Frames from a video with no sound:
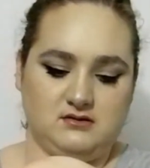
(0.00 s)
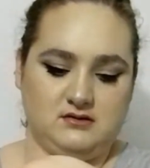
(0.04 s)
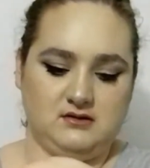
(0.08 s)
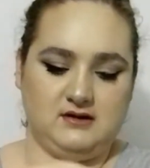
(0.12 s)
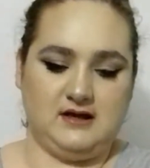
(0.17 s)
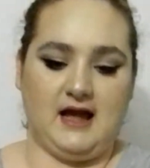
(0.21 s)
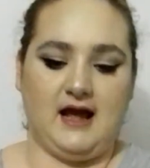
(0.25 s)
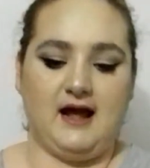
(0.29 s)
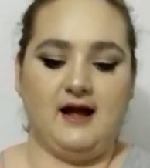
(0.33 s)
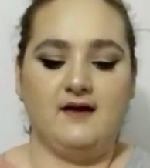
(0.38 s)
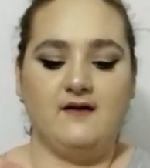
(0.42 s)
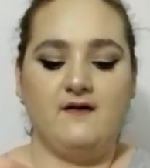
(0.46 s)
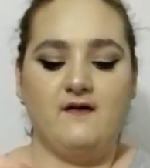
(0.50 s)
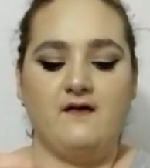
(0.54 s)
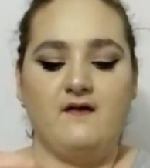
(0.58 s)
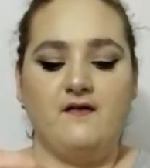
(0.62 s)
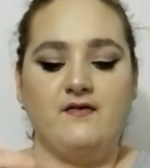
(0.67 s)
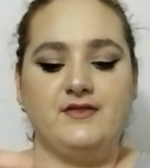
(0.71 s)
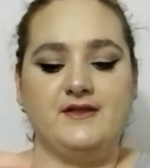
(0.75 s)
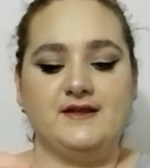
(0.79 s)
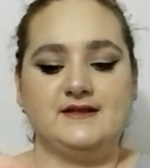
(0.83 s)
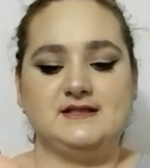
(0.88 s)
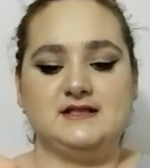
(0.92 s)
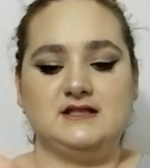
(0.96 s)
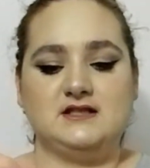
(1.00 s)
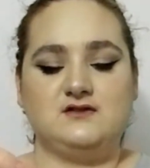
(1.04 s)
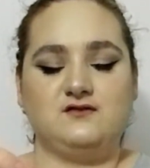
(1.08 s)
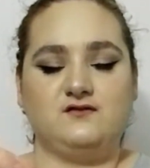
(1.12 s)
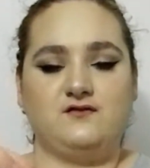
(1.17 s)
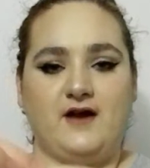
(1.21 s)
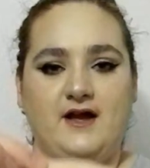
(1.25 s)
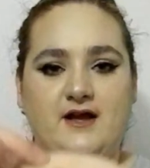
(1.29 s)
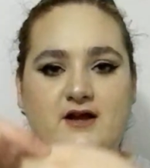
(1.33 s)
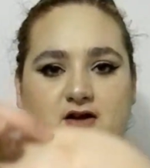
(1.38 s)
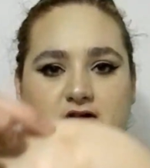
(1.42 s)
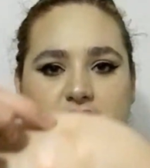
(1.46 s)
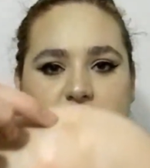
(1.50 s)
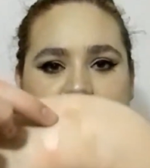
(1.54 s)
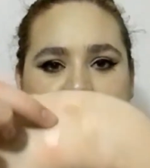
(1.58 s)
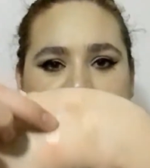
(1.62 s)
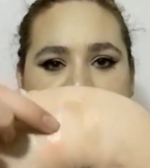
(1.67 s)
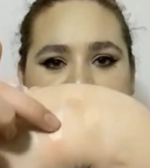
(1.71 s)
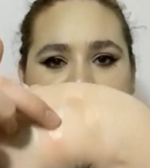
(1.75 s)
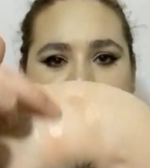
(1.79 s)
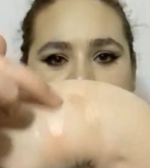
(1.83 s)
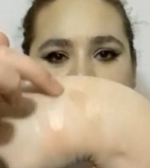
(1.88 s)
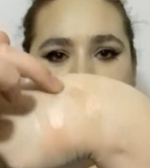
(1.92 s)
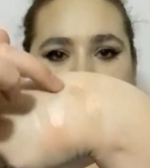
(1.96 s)
Yeah, this is Fire
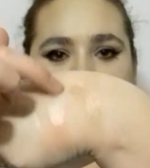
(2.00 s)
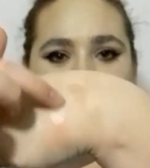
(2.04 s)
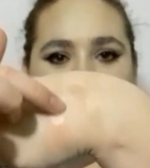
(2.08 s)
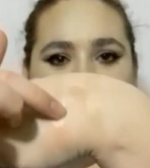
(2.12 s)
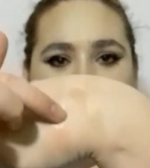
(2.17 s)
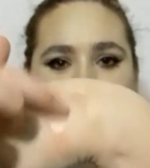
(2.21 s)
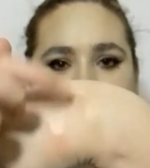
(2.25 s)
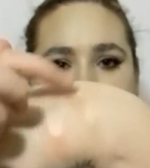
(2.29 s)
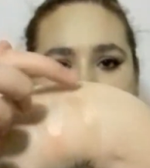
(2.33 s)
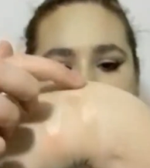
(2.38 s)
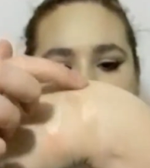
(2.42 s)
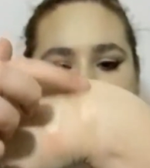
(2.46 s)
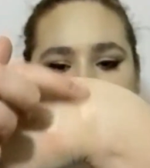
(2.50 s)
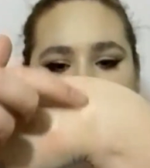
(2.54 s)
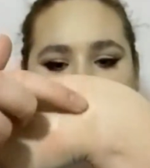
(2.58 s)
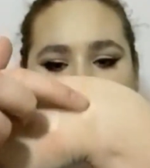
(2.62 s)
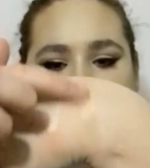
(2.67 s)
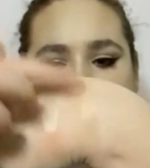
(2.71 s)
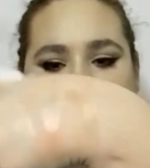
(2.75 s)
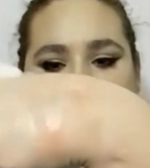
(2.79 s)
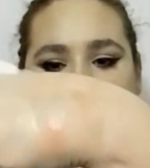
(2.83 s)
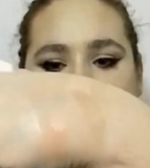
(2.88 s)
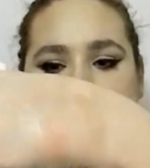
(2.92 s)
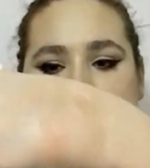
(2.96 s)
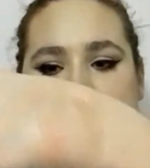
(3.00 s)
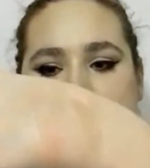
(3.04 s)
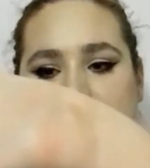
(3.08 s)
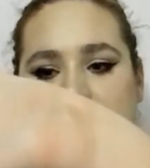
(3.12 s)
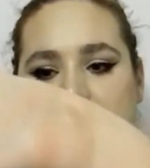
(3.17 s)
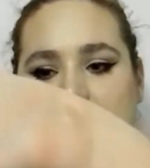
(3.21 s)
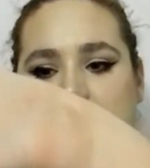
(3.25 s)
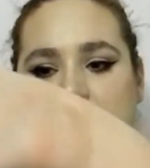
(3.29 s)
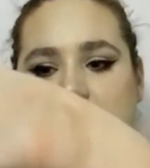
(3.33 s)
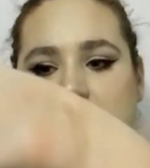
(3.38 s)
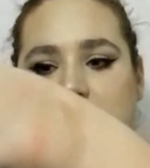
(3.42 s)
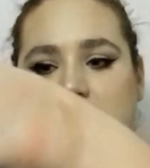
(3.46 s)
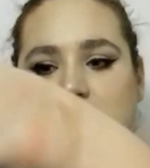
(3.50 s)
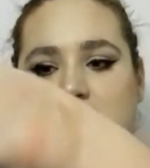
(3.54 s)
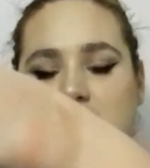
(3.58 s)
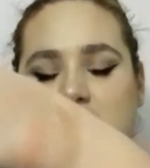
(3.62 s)
Crystal, and this is Lightning Dust. Like,